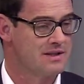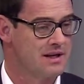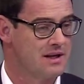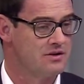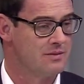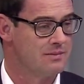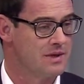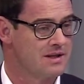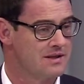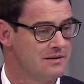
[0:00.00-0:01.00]
Tina Jumaat
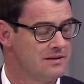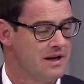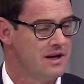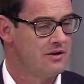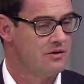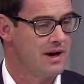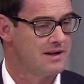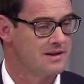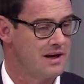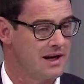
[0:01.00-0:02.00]
Petersen, who
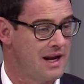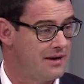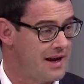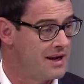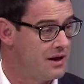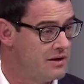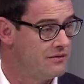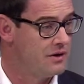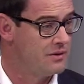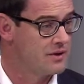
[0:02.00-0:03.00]
has a cloud hanging
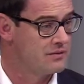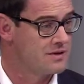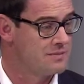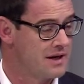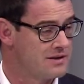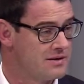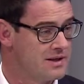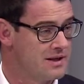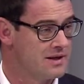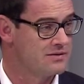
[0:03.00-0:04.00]
over her with respect to
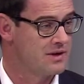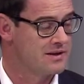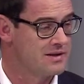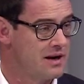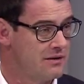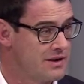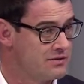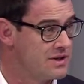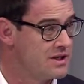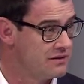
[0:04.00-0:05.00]
the sale of our
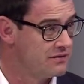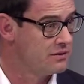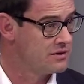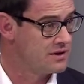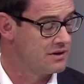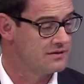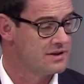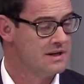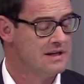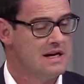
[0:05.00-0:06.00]
strategic fuel reserves.